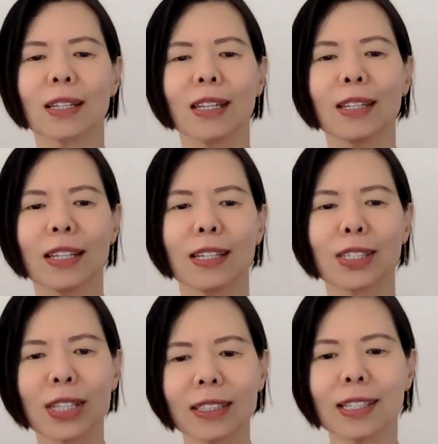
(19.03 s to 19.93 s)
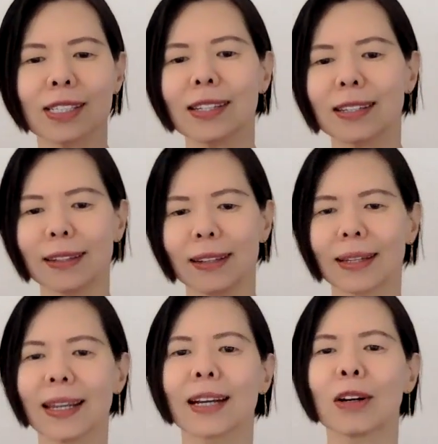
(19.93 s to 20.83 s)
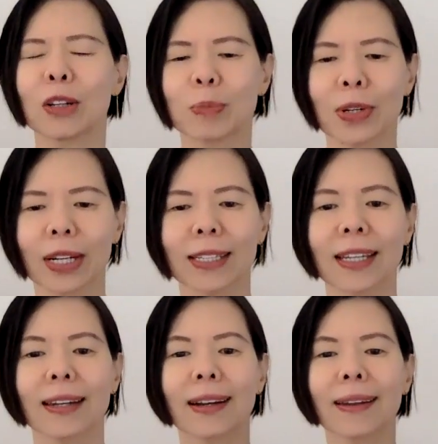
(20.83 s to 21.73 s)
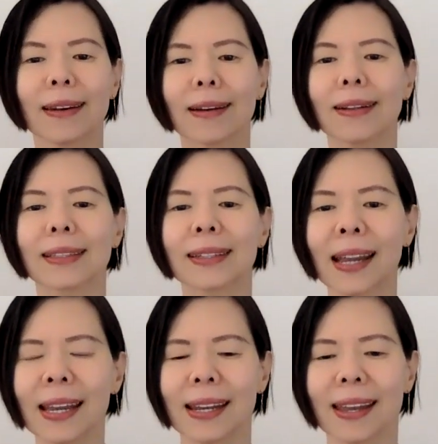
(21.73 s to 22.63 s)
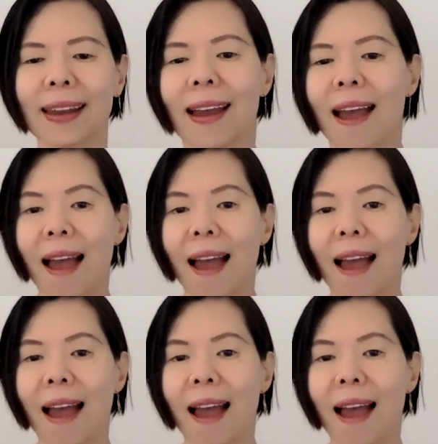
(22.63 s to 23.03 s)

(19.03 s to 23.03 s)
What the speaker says: in certain circles like corporate and clinical training,